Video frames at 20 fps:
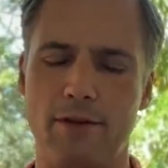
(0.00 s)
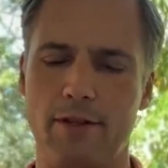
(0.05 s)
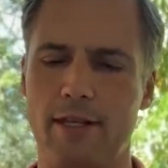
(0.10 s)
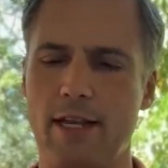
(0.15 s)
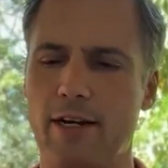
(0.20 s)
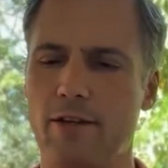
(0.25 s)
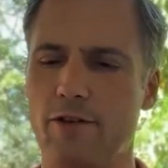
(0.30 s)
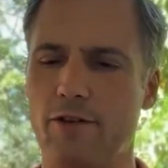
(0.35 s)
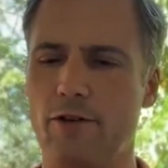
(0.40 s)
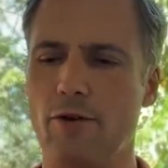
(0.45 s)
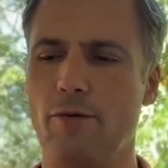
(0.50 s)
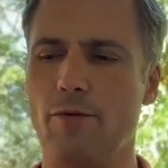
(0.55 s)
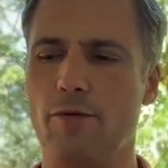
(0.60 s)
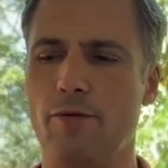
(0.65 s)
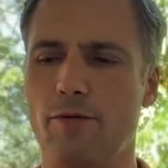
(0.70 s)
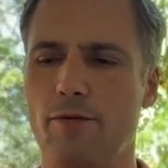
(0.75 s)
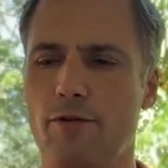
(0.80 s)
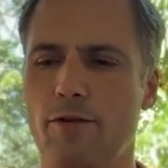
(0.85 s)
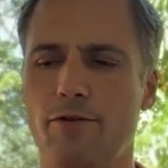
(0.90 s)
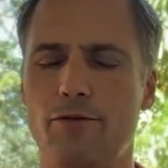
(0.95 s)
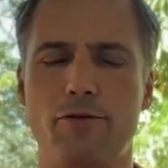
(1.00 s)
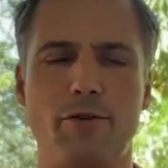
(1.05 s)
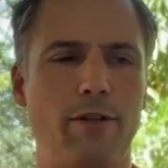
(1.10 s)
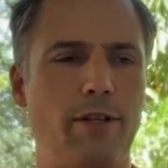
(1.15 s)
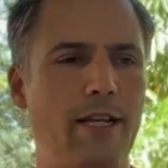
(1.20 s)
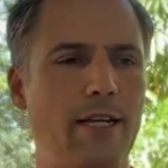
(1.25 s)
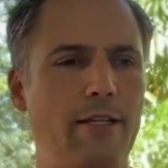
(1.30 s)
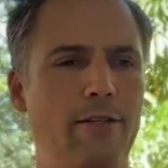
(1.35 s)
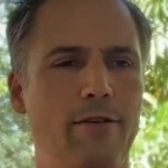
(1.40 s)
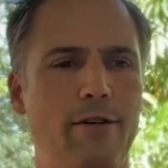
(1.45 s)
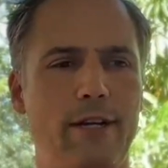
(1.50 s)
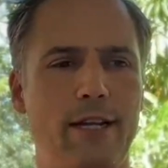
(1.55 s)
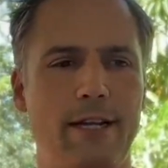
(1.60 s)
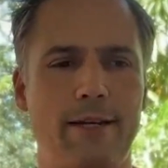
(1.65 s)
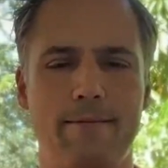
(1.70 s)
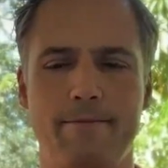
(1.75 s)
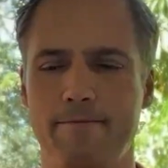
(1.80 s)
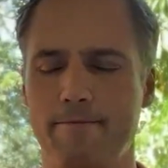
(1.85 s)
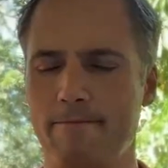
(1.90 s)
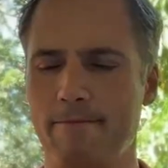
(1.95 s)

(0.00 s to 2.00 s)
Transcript: They are so contradictory